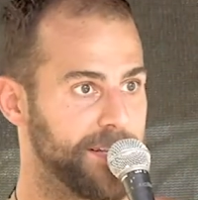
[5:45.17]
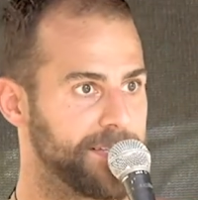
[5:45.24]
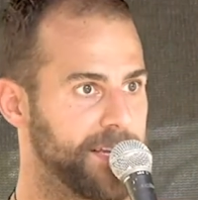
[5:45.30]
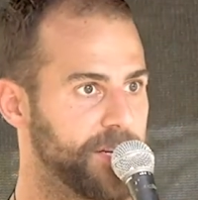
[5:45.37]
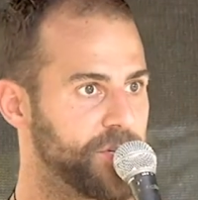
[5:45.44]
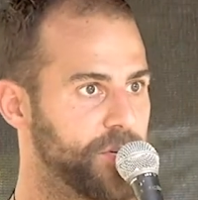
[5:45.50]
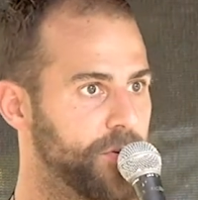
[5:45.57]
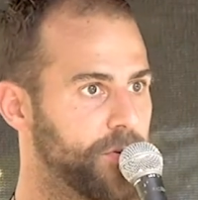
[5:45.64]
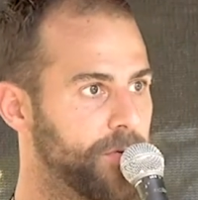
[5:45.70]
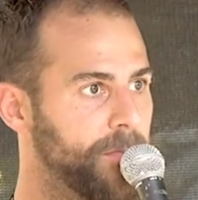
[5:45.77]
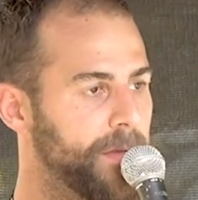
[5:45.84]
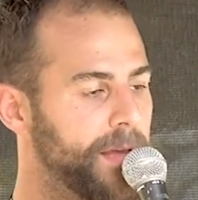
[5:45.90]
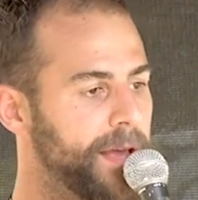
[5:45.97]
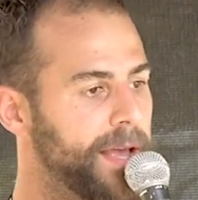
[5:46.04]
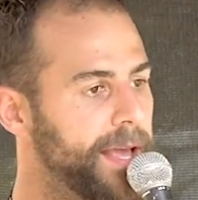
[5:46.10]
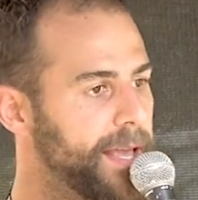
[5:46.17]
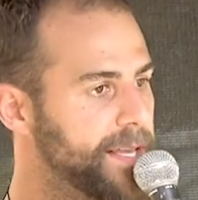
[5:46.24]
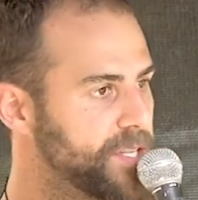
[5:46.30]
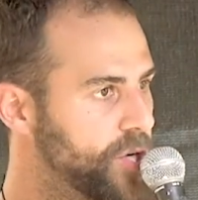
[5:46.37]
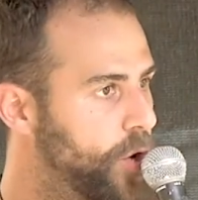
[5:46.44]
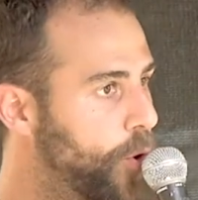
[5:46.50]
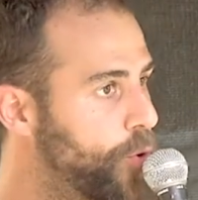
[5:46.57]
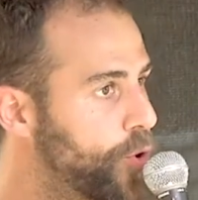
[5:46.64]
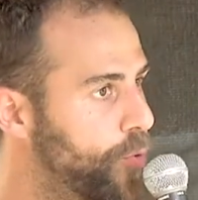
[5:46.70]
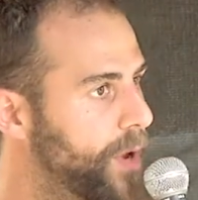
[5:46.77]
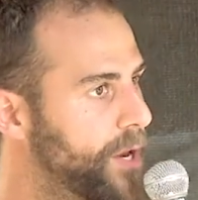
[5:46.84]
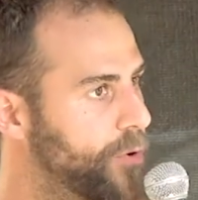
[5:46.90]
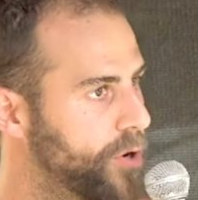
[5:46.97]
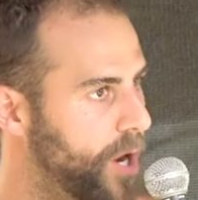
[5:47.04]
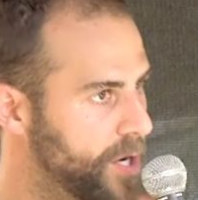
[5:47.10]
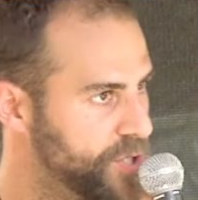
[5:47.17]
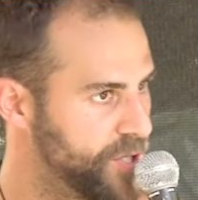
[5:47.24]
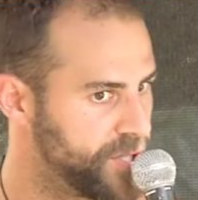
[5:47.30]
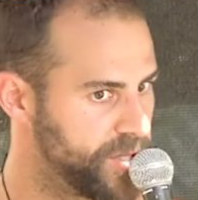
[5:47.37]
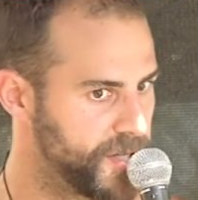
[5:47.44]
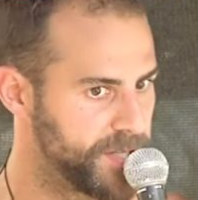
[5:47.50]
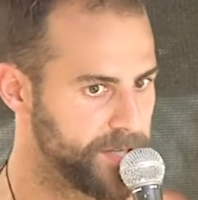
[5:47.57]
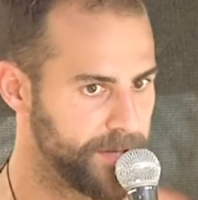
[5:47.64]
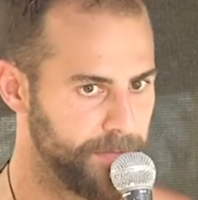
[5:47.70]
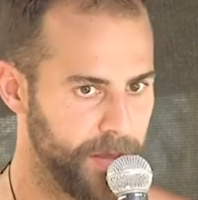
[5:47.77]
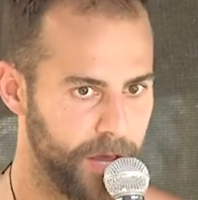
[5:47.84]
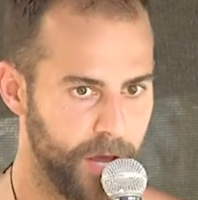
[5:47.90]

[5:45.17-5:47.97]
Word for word: in stage 2, is co-creator consciousness.